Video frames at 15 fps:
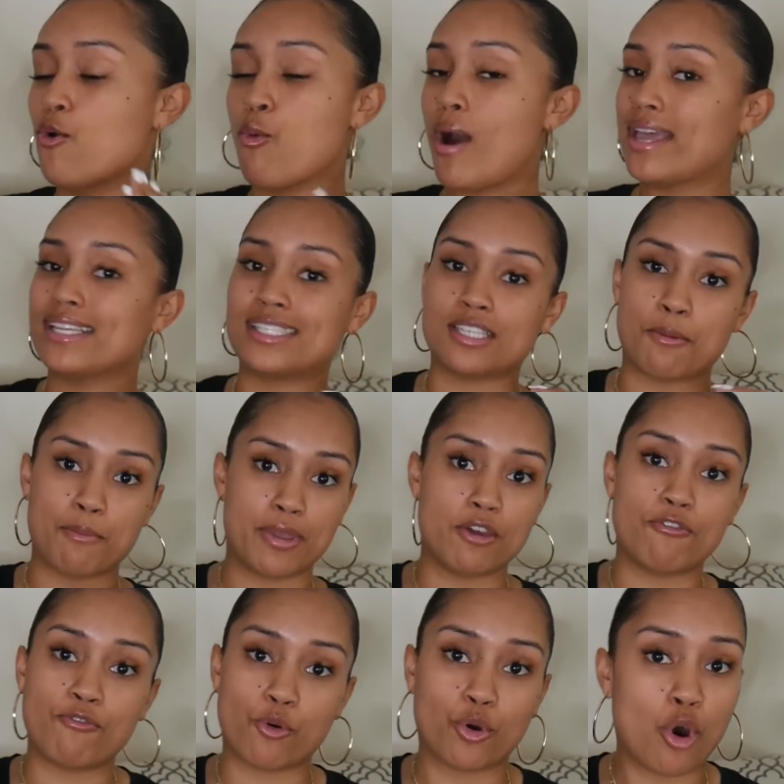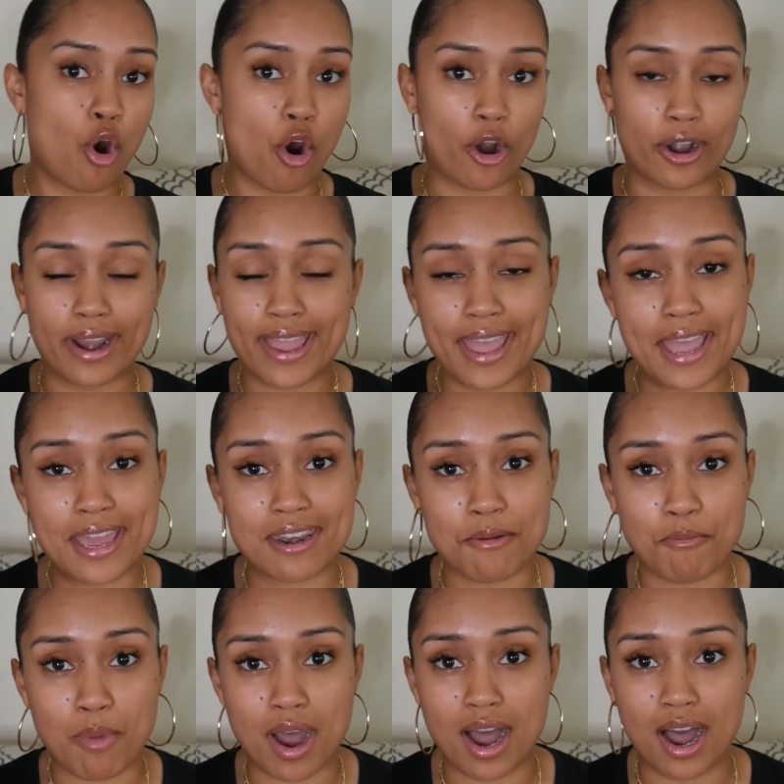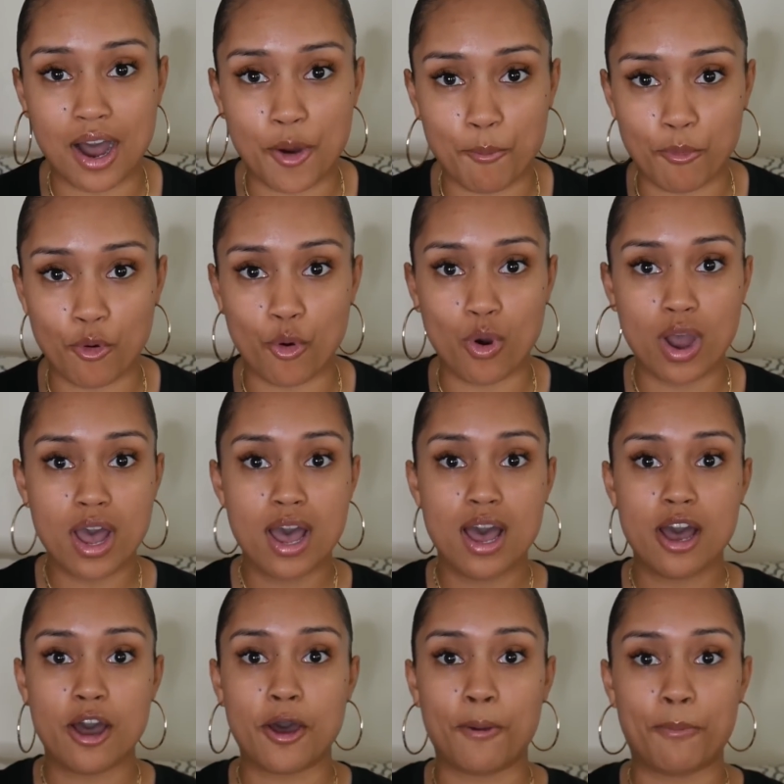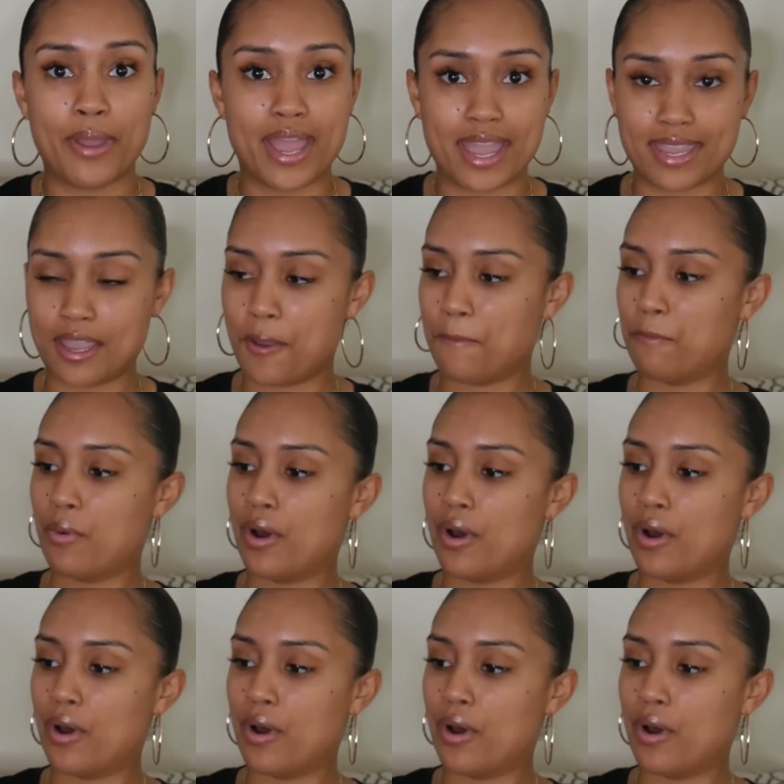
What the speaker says: white cement 4 are, in my humble opinion.